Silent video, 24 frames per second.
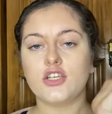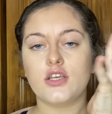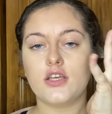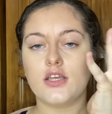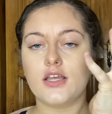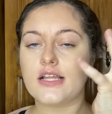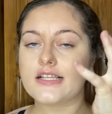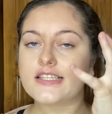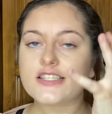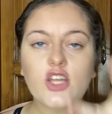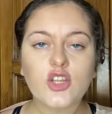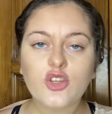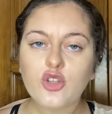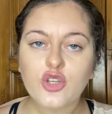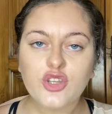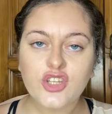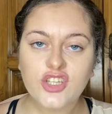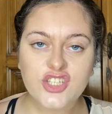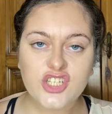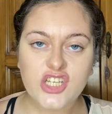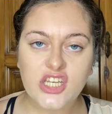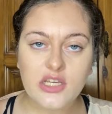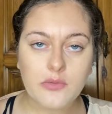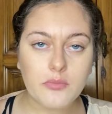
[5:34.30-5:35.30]
it's not on the
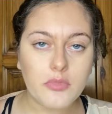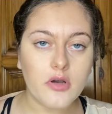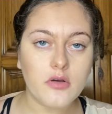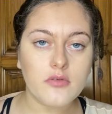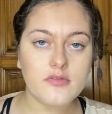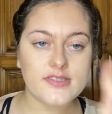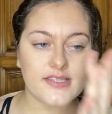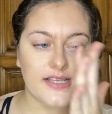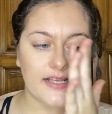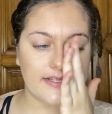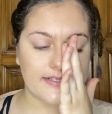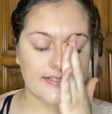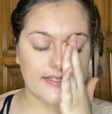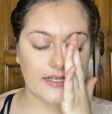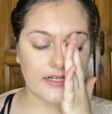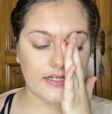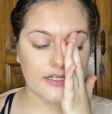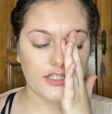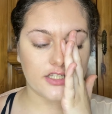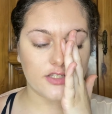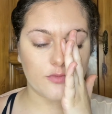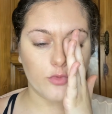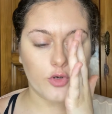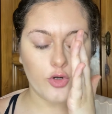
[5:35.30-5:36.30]
cheekbones exactly,
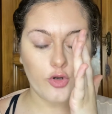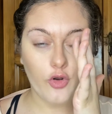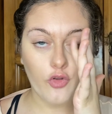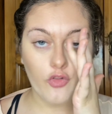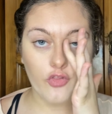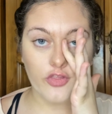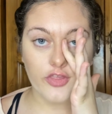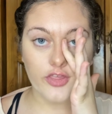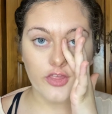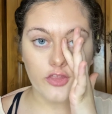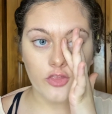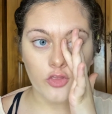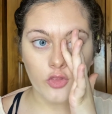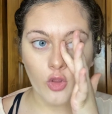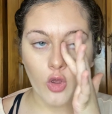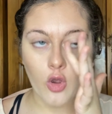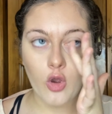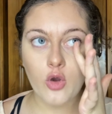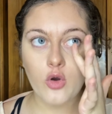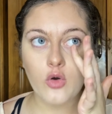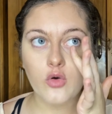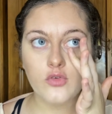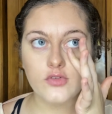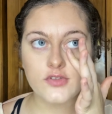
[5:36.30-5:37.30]
it's more on the
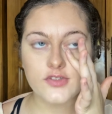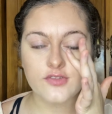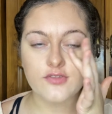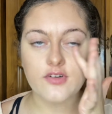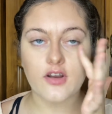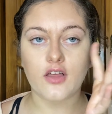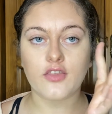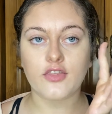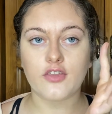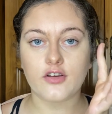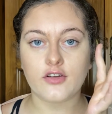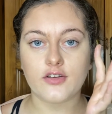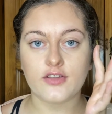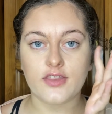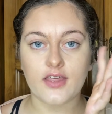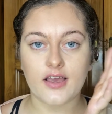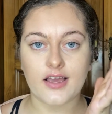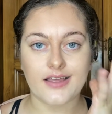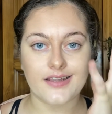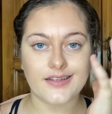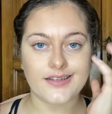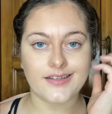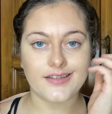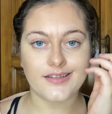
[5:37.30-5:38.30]
nose rather
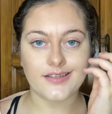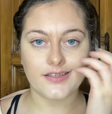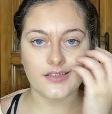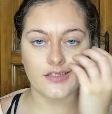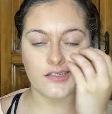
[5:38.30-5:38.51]
than